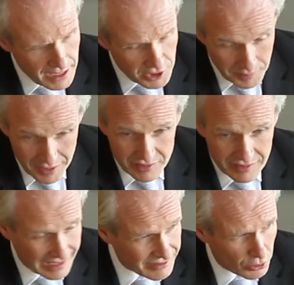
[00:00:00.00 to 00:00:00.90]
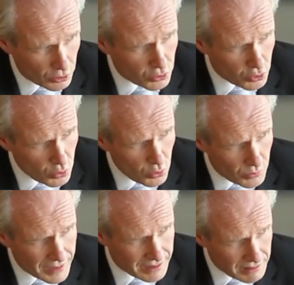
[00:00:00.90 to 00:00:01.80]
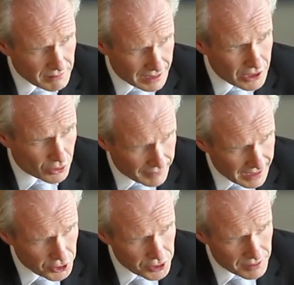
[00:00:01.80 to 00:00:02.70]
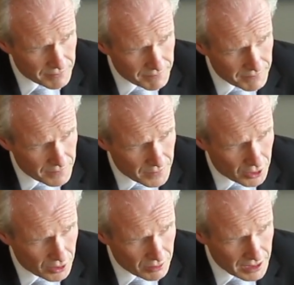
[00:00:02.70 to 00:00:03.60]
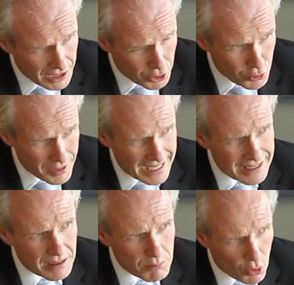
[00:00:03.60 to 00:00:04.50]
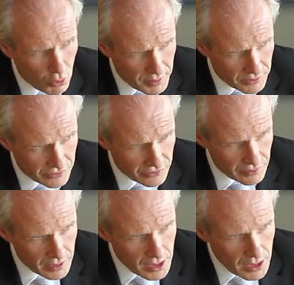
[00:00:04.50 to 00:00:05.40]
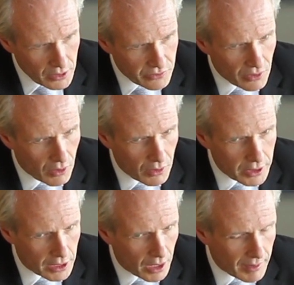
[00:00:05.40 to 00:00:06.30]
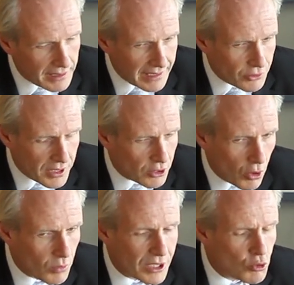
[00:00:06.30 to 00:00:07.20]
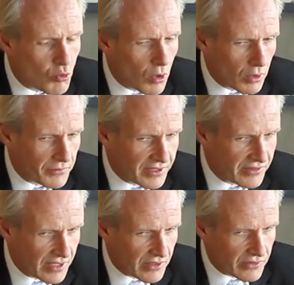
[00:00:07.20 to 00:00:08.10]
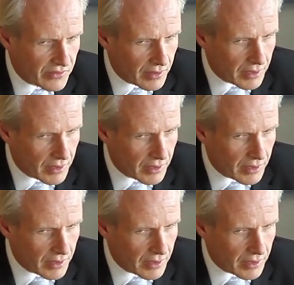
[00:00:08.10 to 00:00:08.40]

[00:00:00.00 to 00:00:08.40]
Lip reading: Experiences has a lot to do with innovation, you know, creating moments. So, you know, and you can only do all of these things